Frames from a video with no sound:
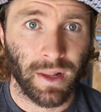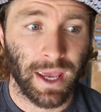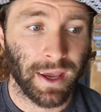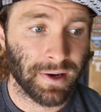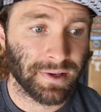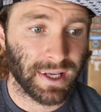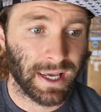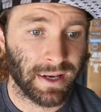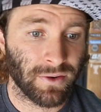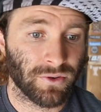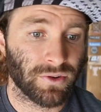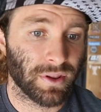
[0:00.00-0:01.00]

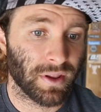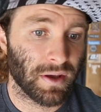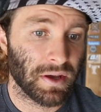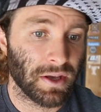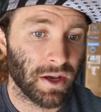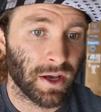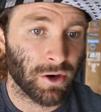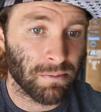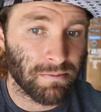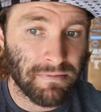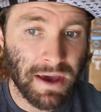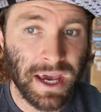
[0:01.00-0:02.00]
and it'll
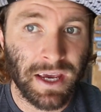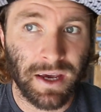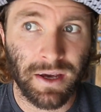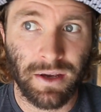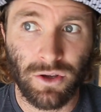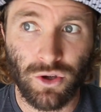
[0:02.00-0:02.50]
make